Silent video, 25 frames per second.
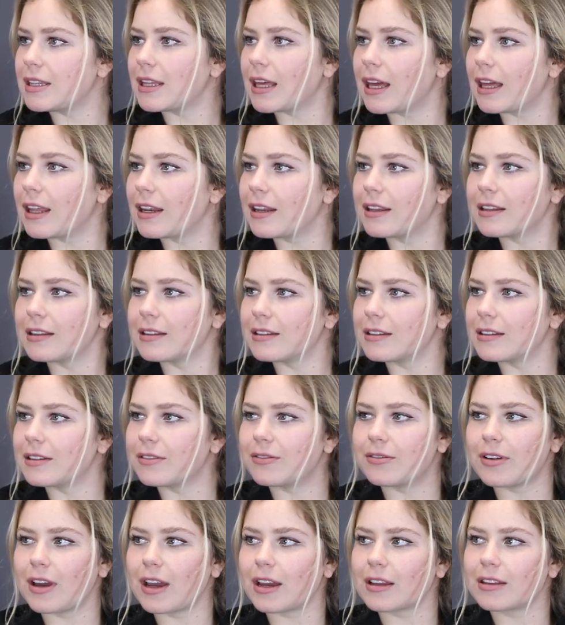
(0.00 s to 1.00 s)
that the
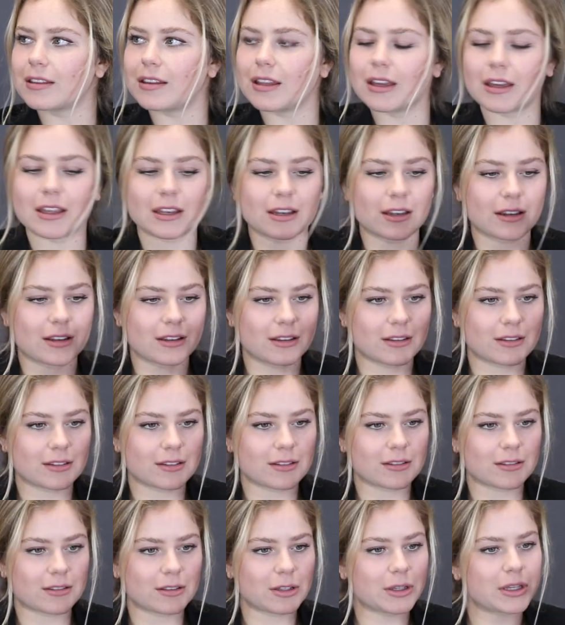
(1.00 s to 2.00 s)
fact that
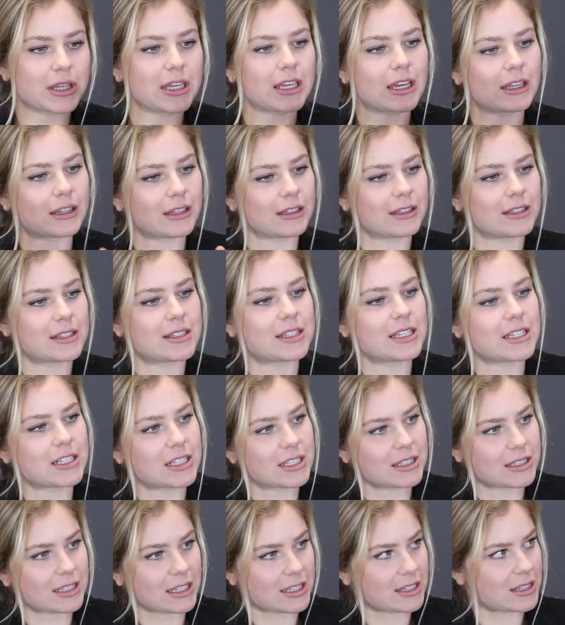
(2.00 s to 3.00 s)
looking at the
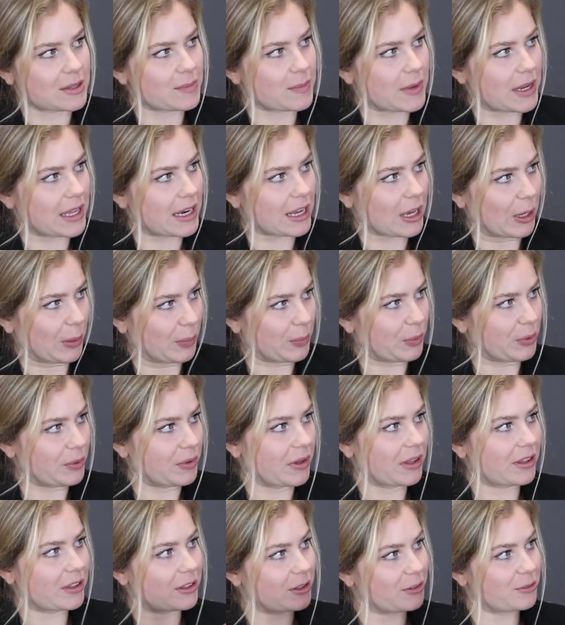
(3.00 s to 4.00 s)
decisions as the main output
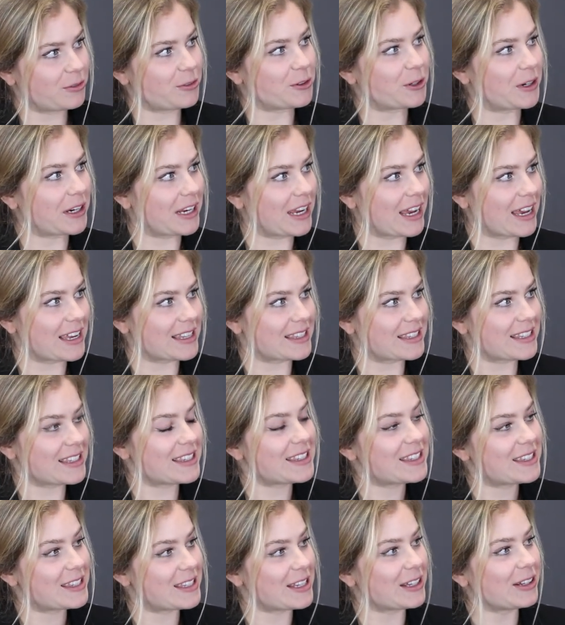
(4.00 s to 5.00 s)
rather than forecast is
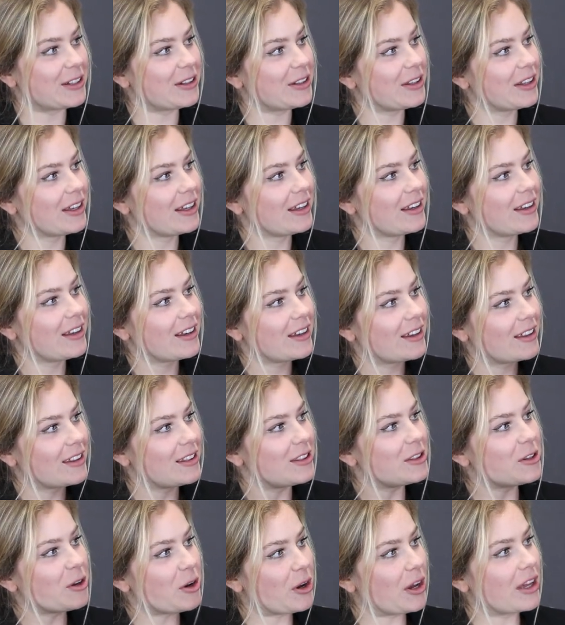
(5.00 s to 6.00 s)
still
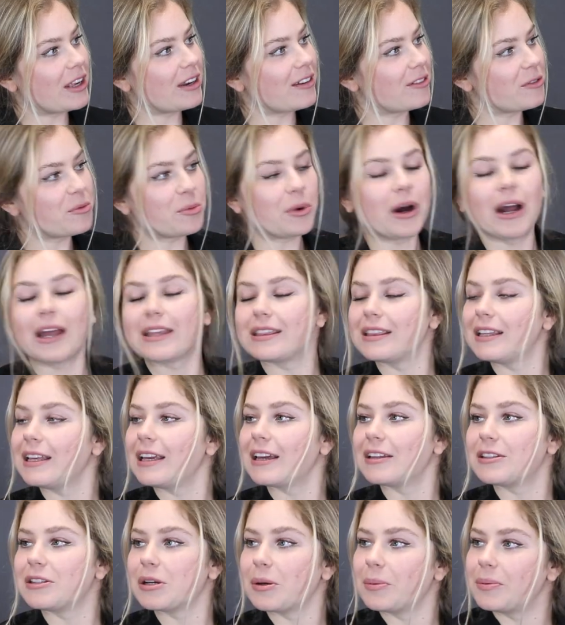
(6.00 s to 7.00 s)
not widely
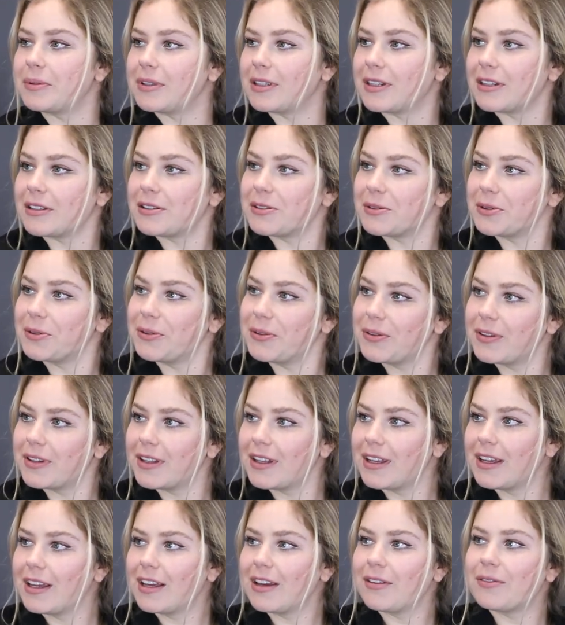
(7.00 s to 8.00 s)
adopted at all.
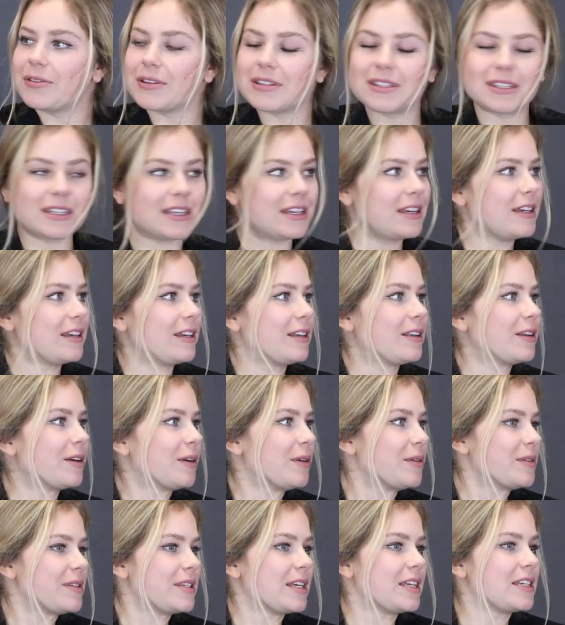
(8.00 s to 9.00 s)
We see, you
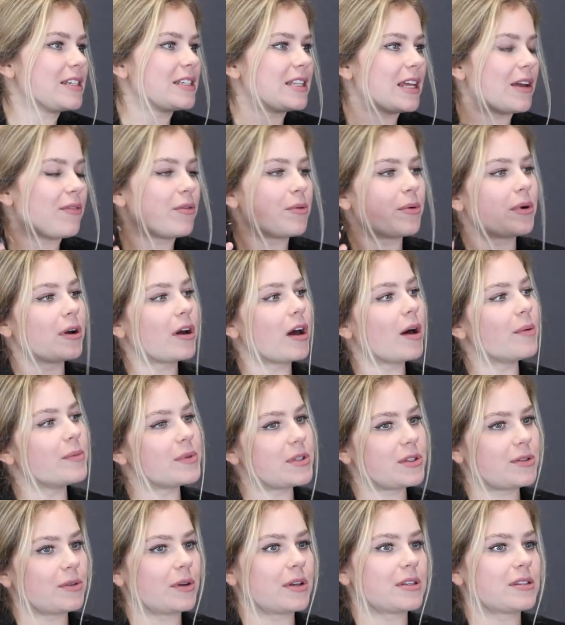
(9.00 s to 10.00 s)
know, essentially everyone
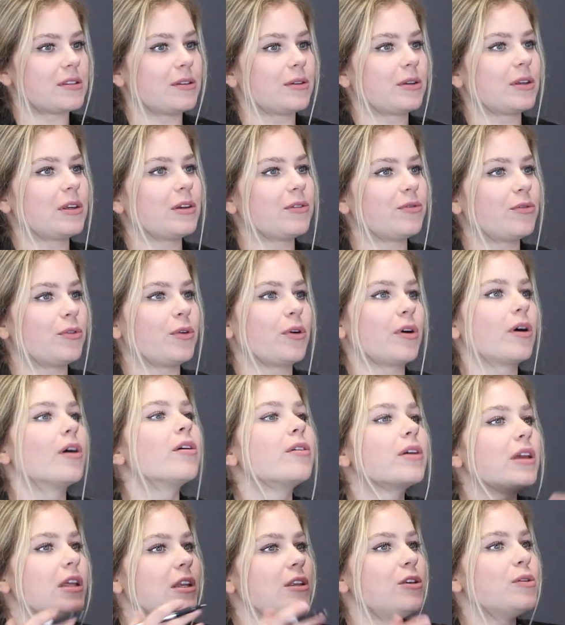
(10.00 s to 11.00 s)
comes to us looking for, oh,
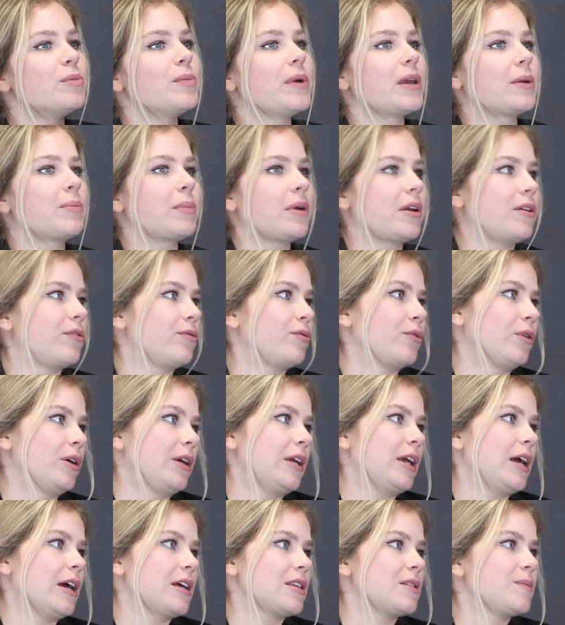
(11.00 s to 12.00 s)
can you make better
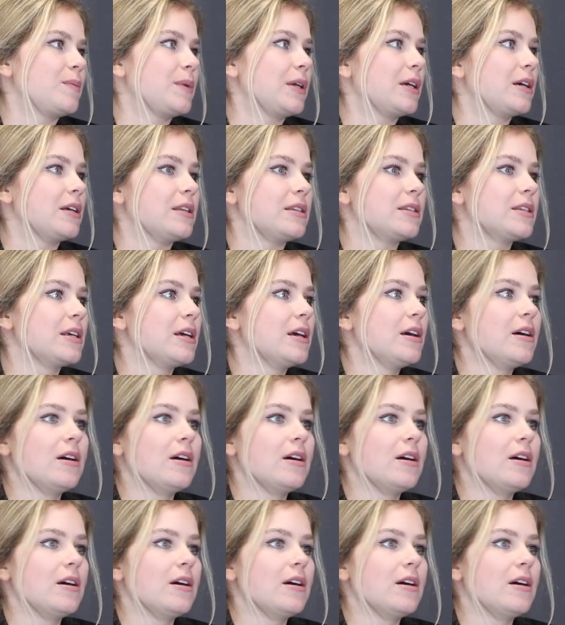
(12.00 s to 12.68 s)
forecasts? Because